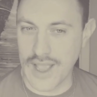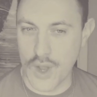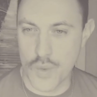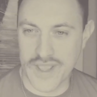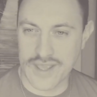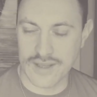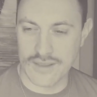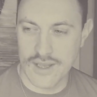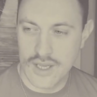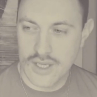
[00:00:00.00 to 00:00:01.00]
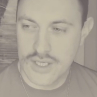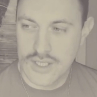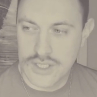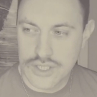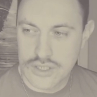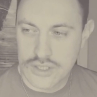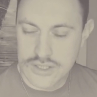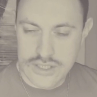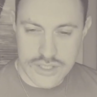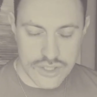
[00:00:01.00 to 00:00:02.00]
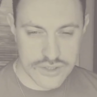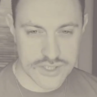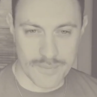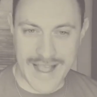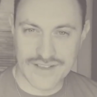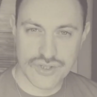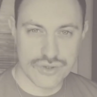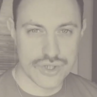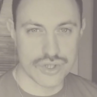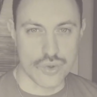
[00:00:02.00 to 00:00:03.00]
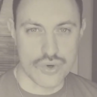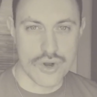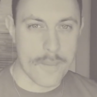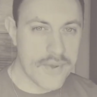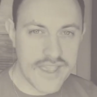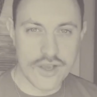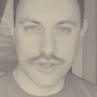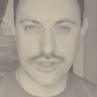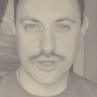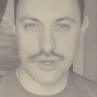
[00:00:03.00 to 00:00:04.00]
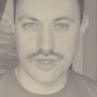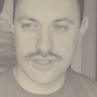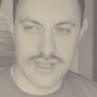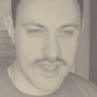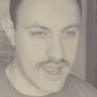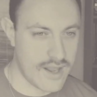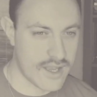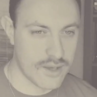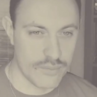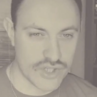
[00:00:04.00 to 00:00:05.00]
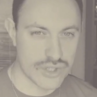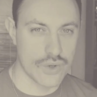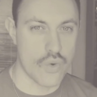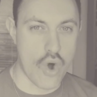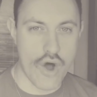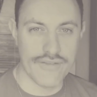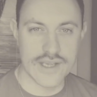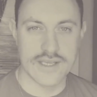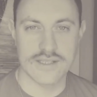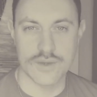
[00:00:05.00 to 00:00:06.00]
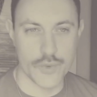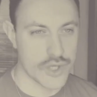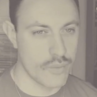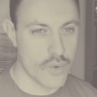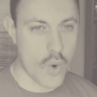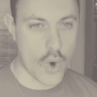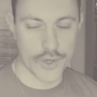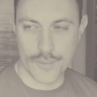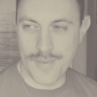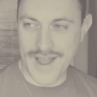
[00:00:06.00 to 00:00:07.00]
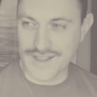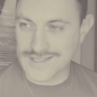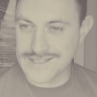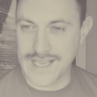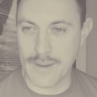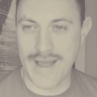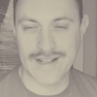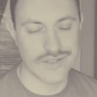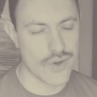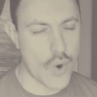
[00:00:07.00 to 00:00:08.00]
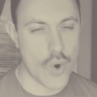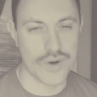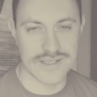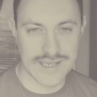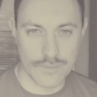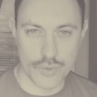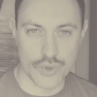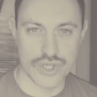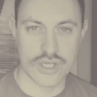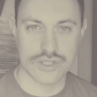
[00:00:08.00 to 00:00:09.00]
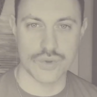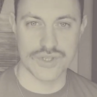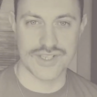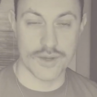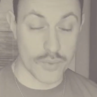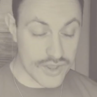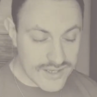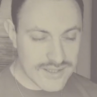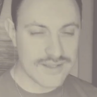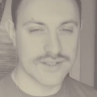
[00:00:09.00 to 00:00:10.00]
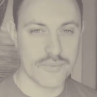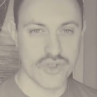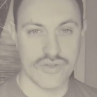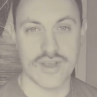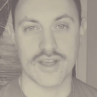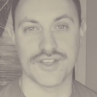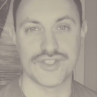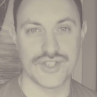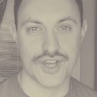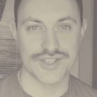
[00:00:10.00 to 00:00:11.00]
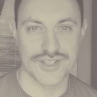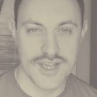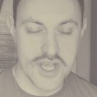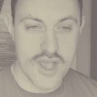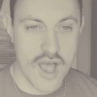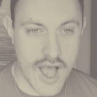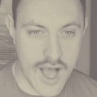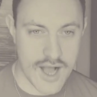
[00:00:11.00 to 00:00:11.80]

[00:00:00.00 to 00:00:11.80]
we can, you know, some answers just don't appeal to us, and then it can be so obvious, and we can be walking by the same answer all the time and we just don't see it. But this is something that has just, I